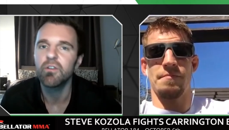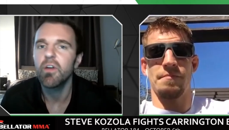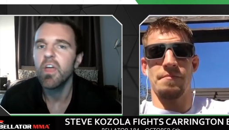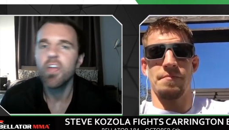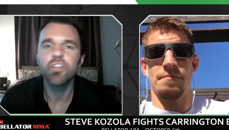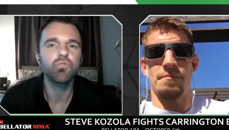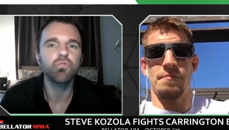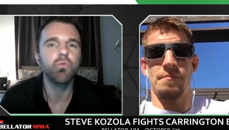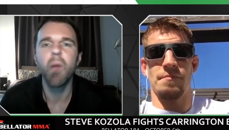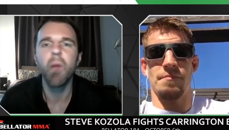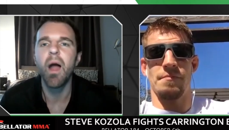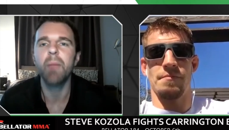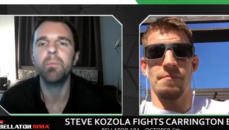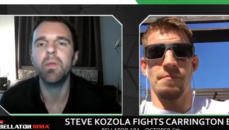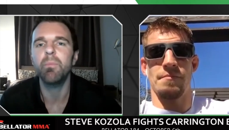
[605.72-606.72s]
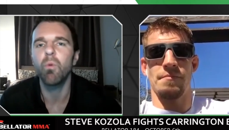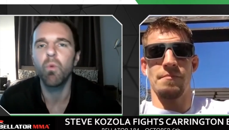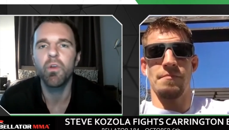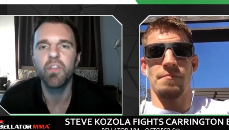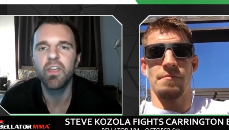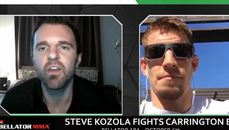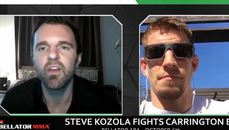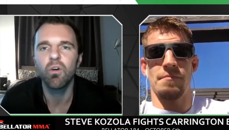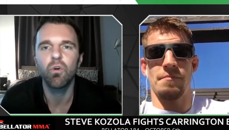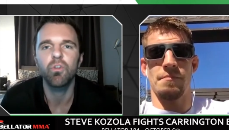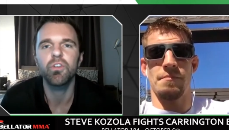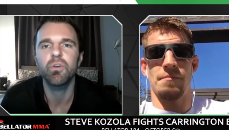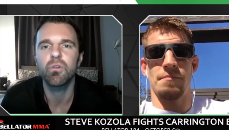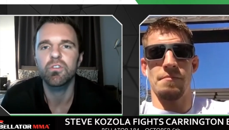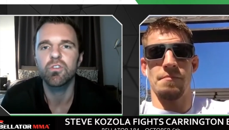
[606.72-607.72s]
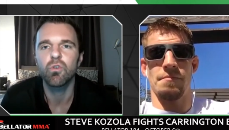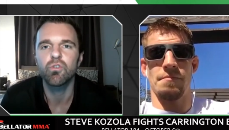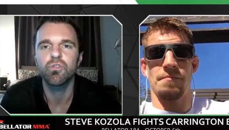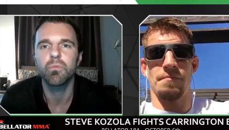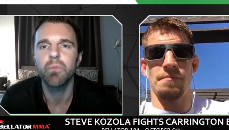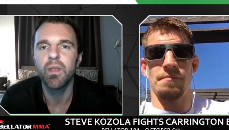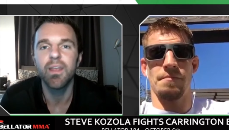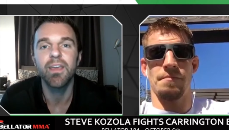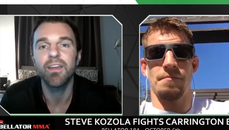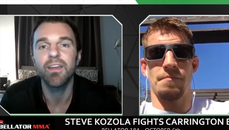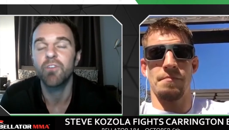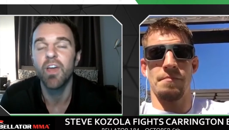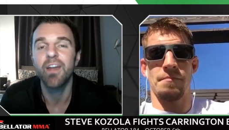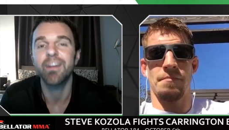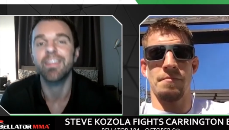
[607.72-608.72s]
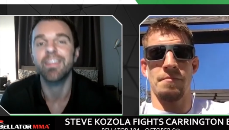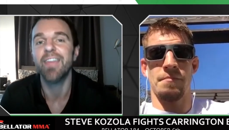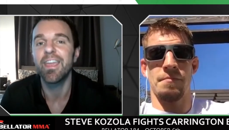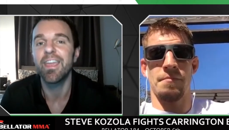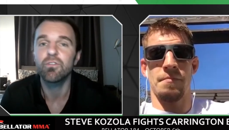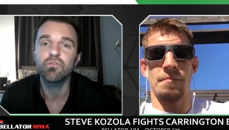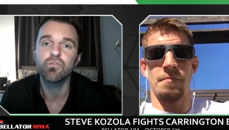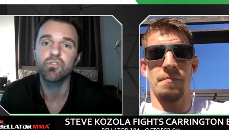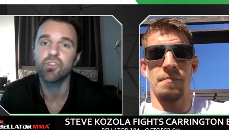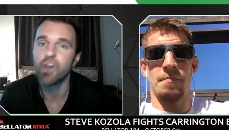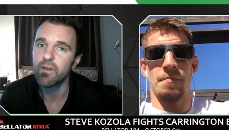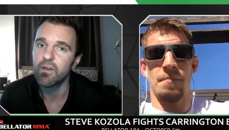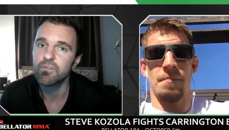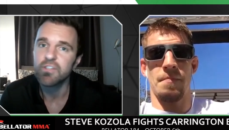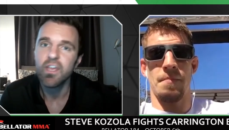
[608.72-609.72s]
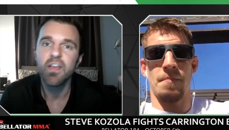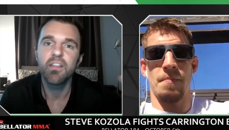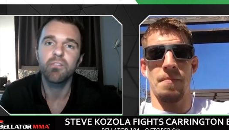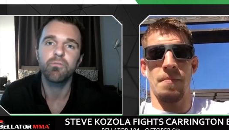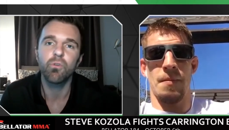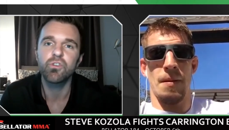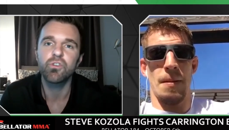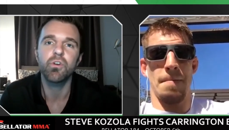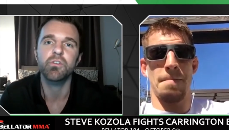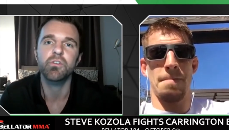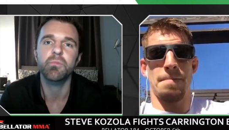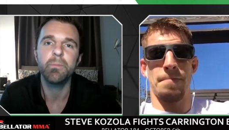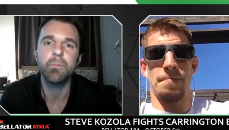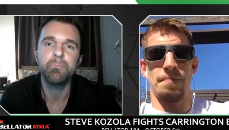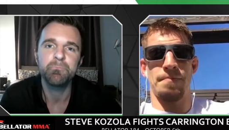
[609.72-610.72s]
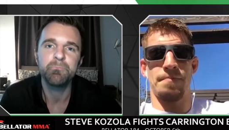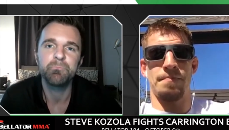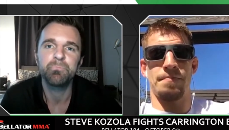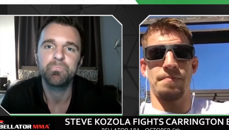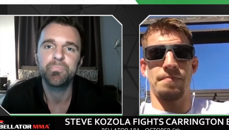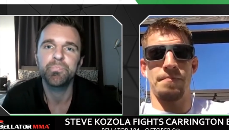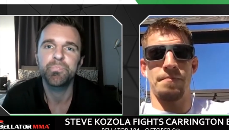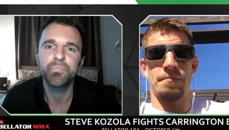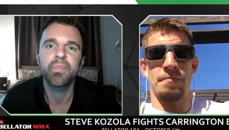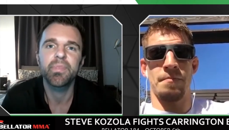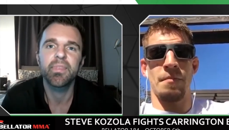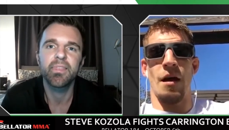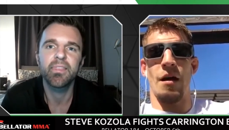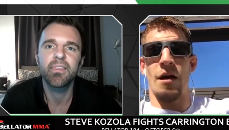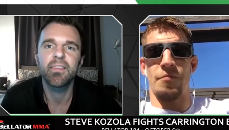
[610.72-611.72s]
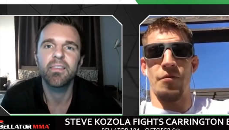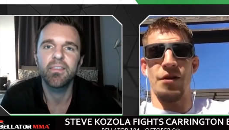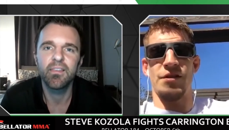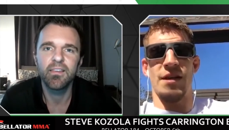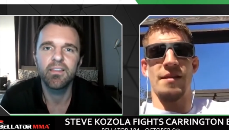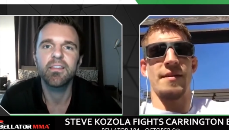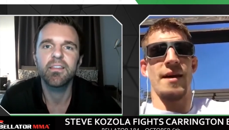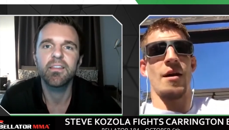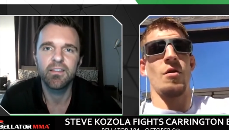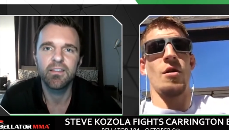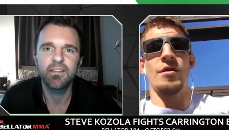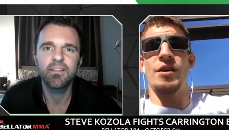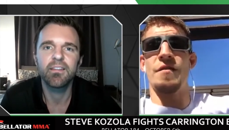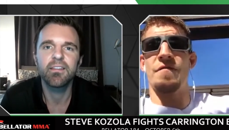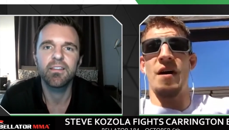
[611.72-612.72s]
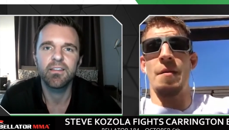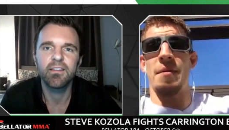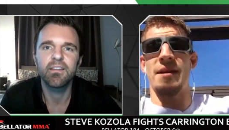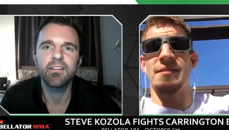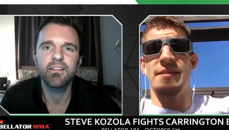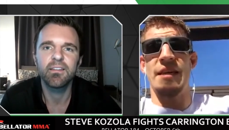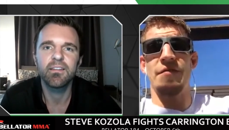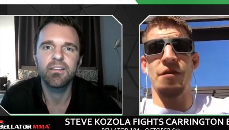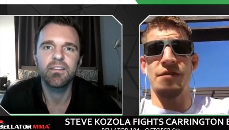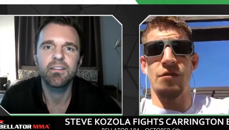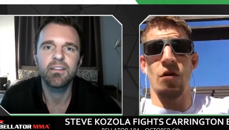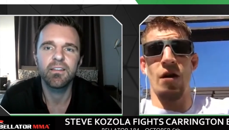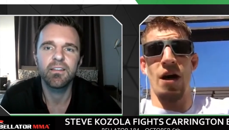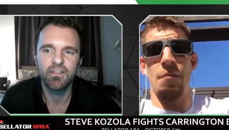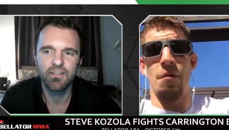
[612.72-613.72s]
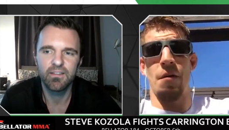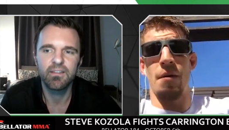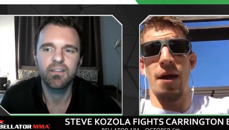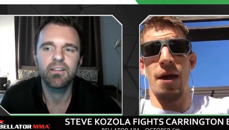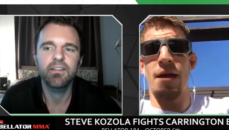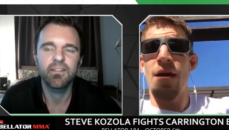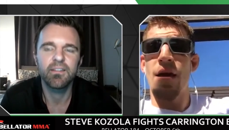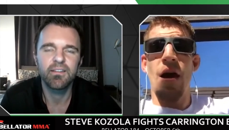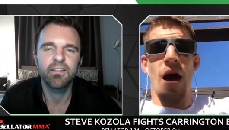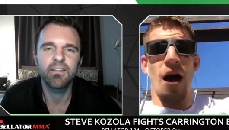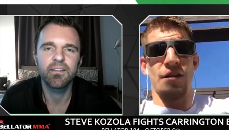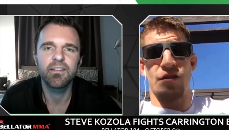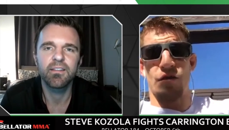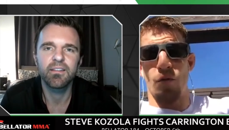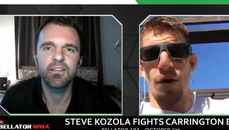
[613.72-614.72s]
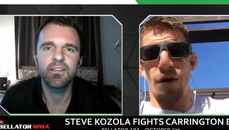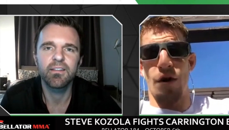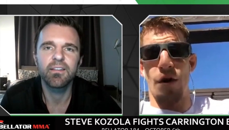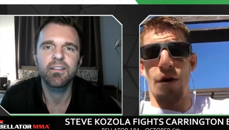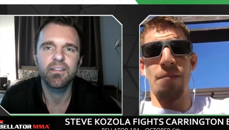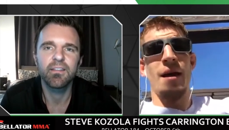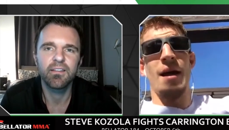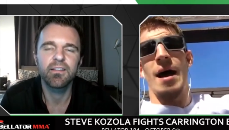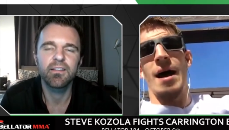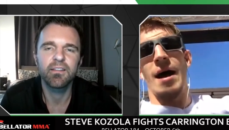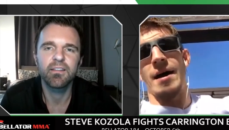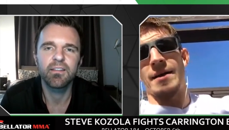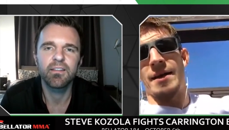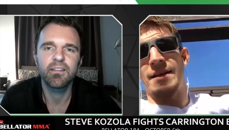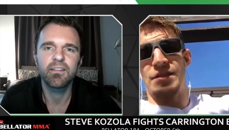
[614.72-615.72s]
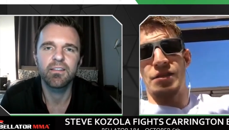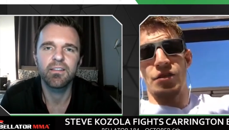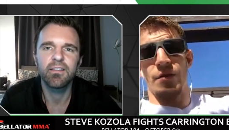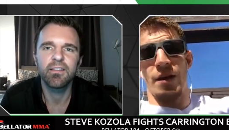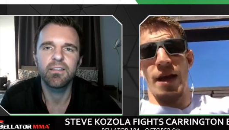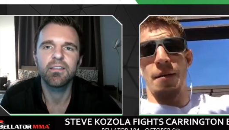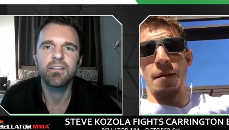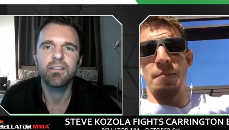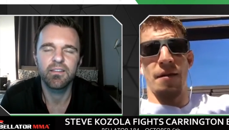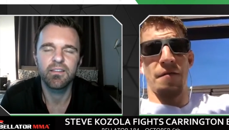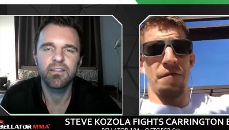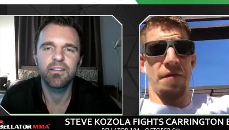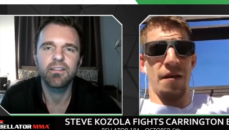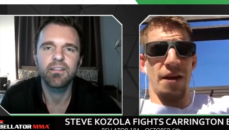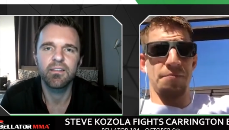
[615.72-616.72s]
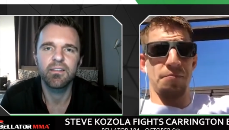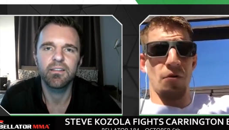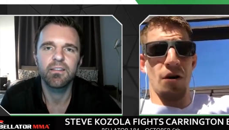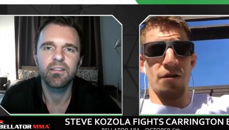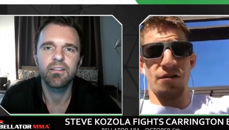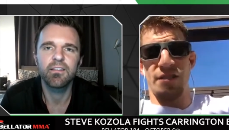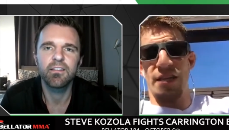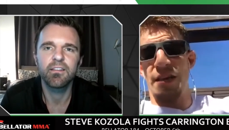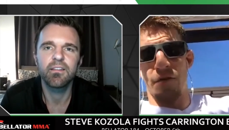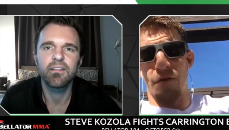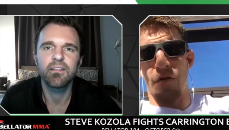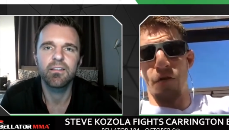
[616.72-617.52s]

Speaker 1: to you. Just remind people where they can get a hold of you on social media, and if you got any thank yous or shout-outs, the floor is yours, man.
Speaker 2: I appreciate that. Well, you can find me at Steve Kozola MMA on Twitter, on Instagram and Facebook, Steve